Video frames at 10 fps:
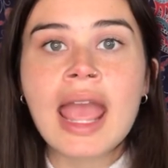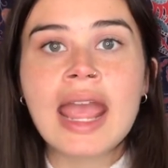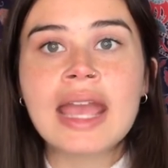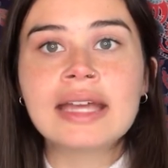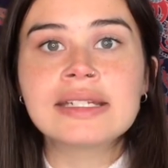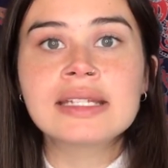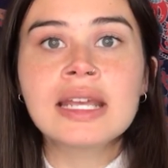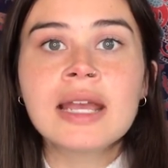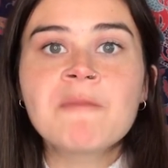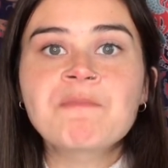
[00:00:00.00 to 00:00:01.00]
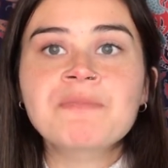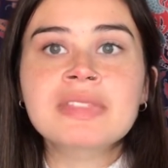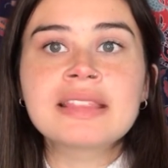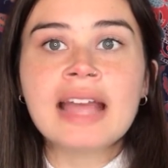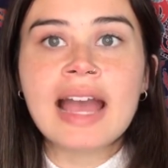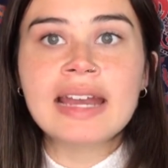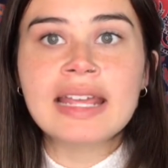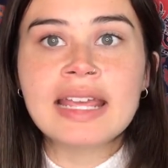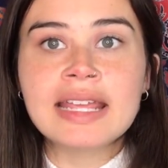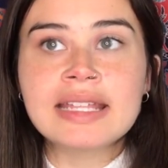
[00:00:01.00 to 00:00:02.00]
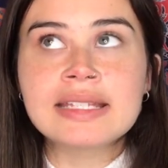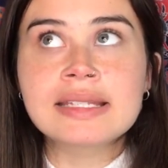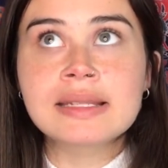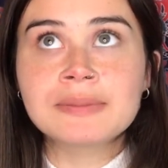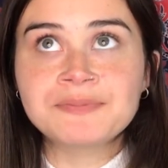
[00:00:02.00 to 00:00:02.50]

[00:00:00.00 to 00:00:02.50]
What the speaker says: And that is